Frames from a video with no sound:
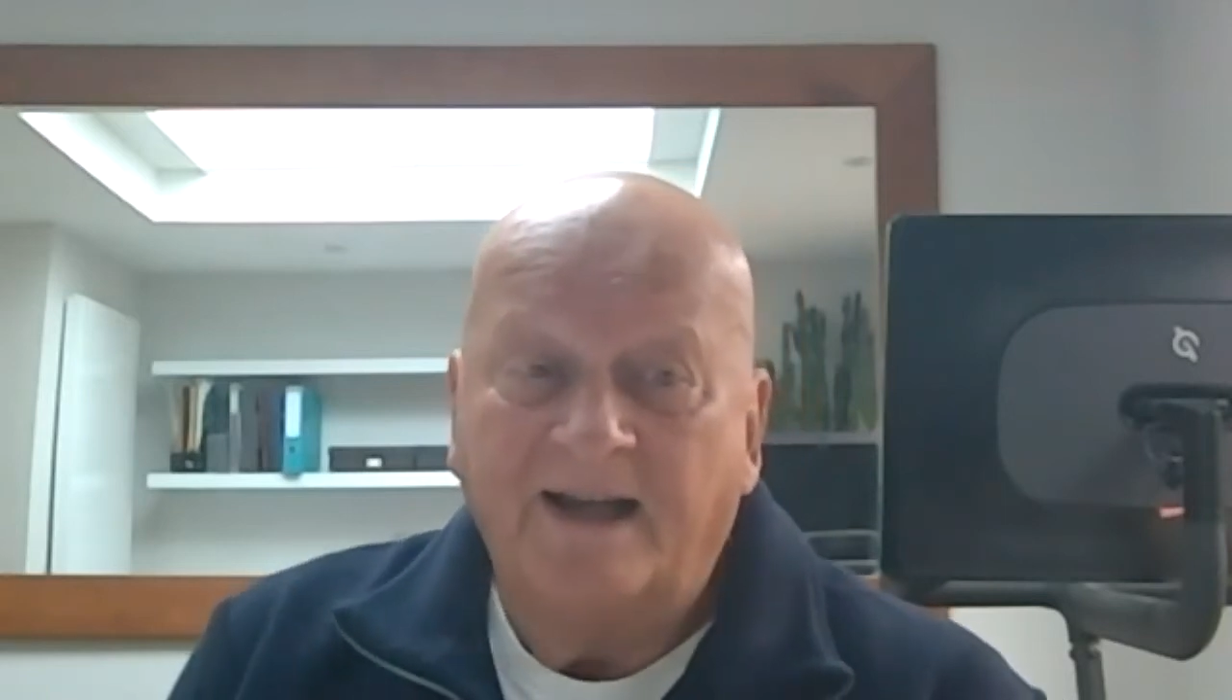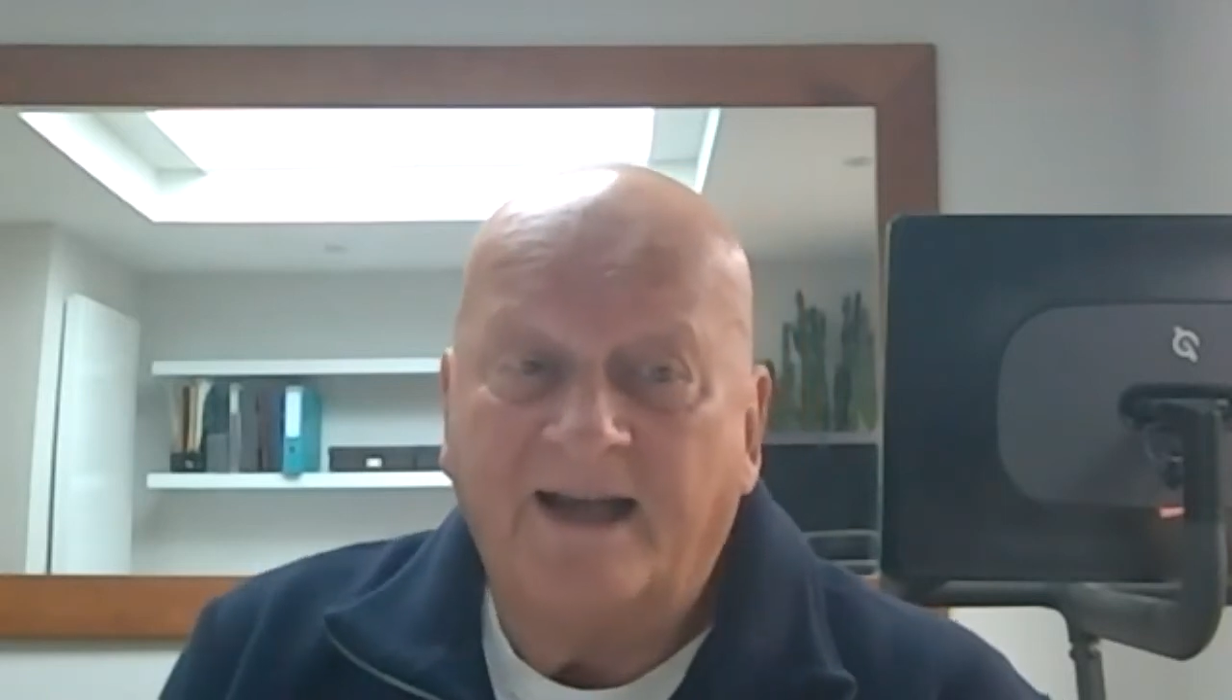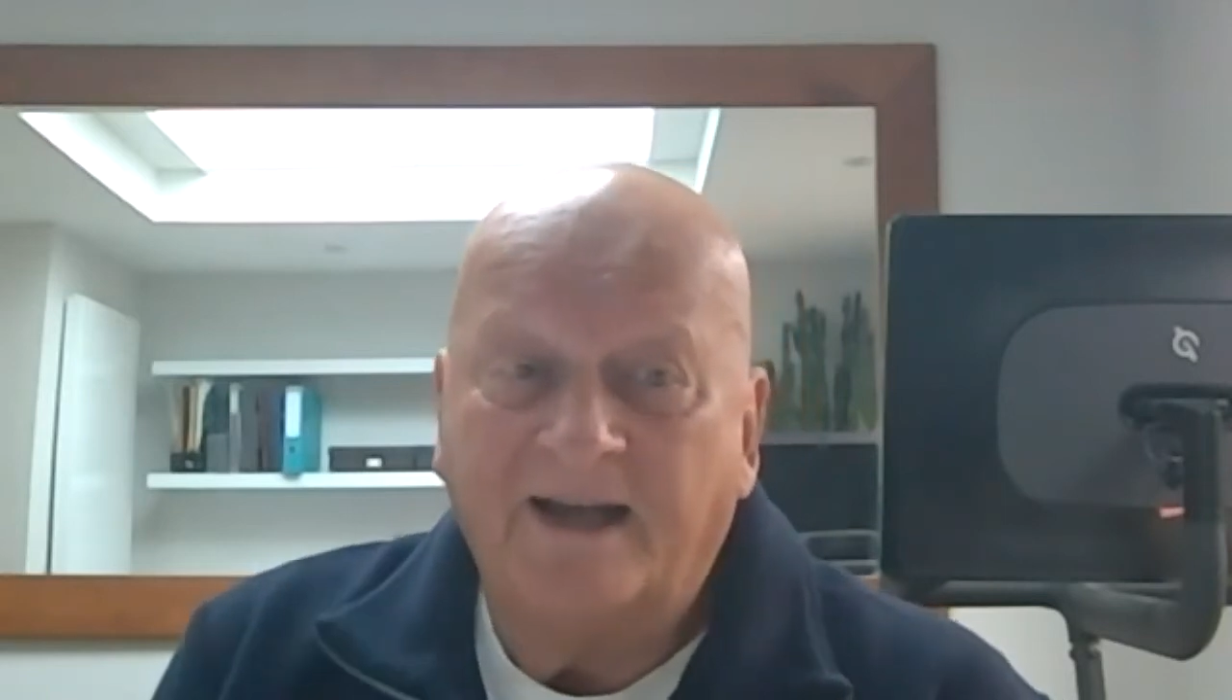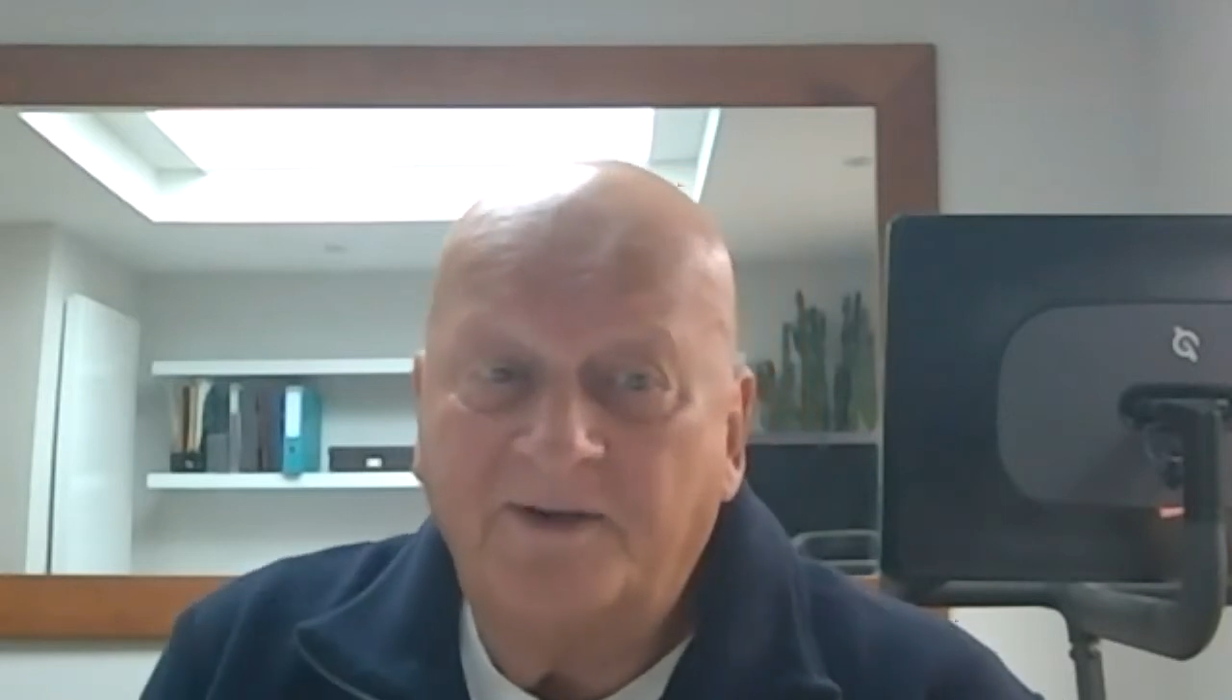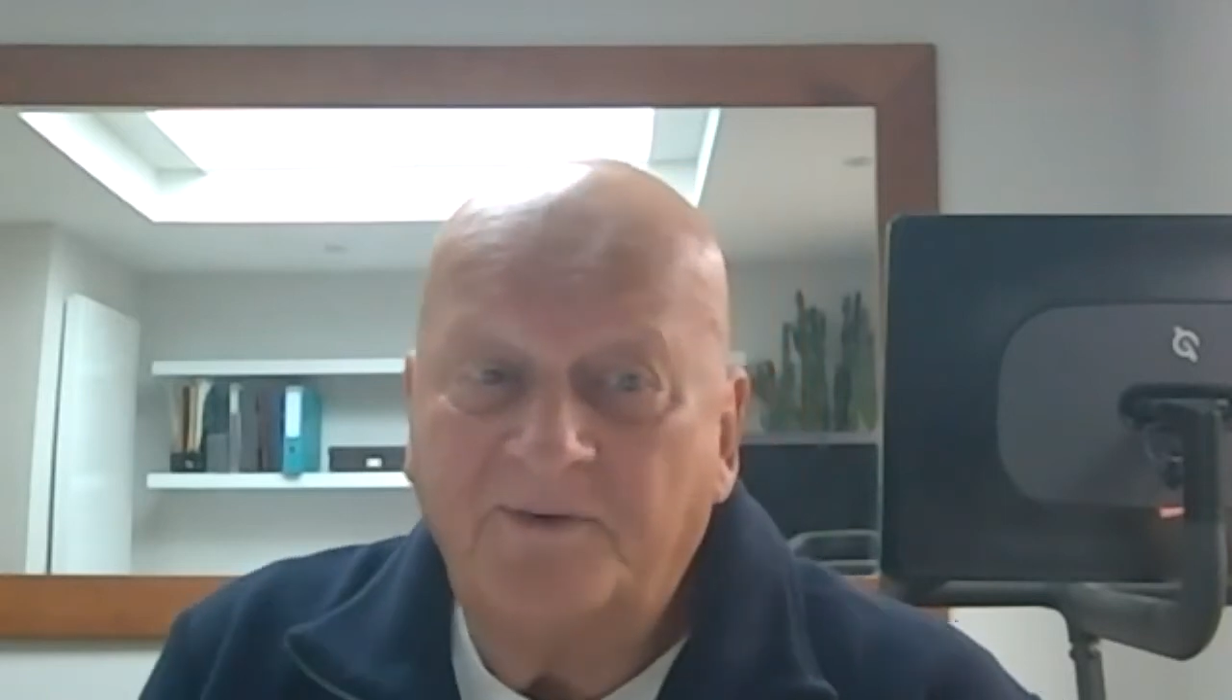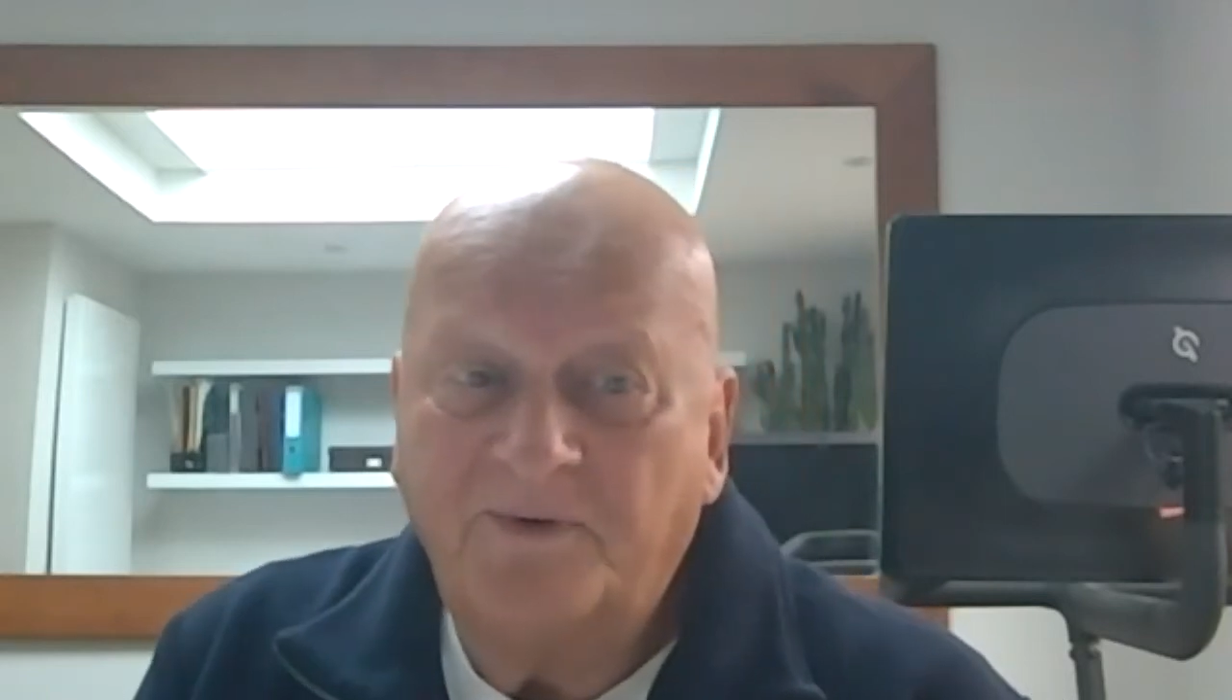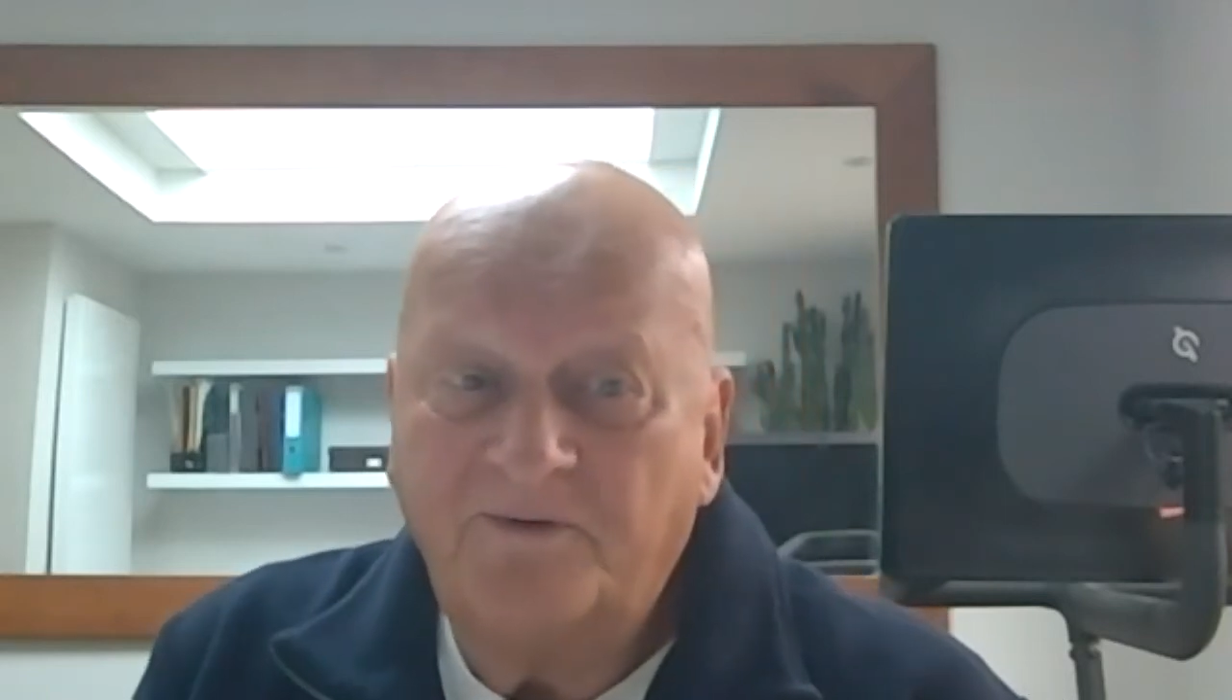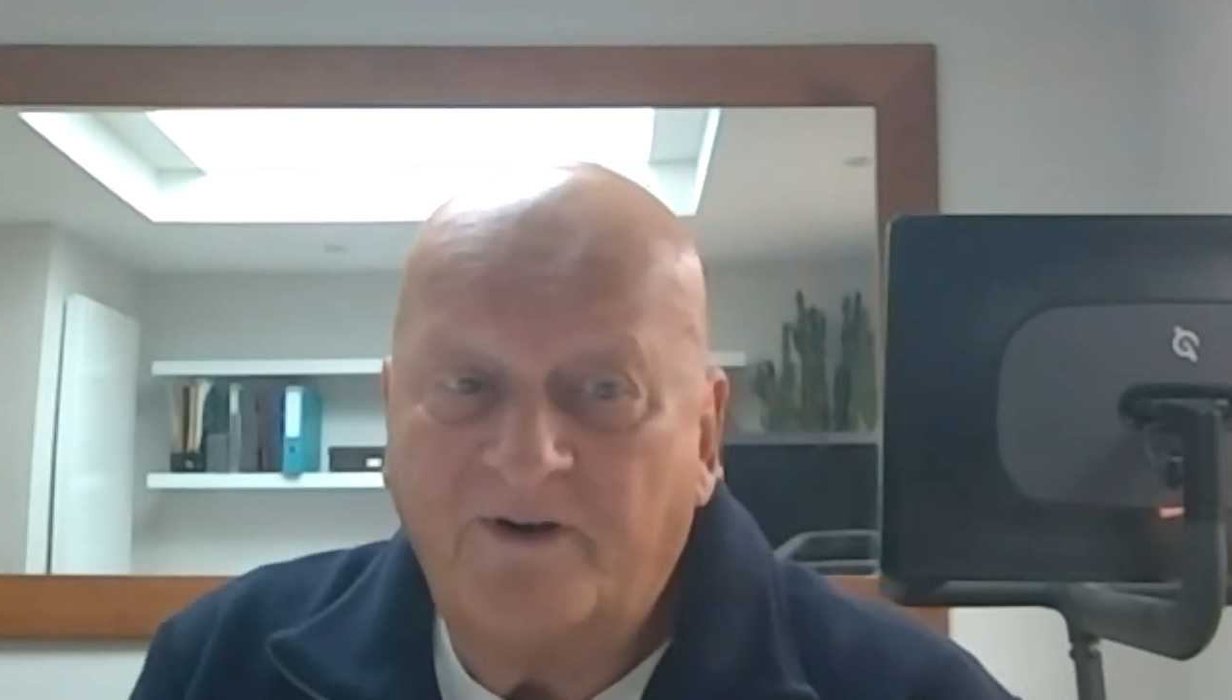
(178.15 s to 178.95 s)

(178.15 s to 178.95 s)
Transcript: And we were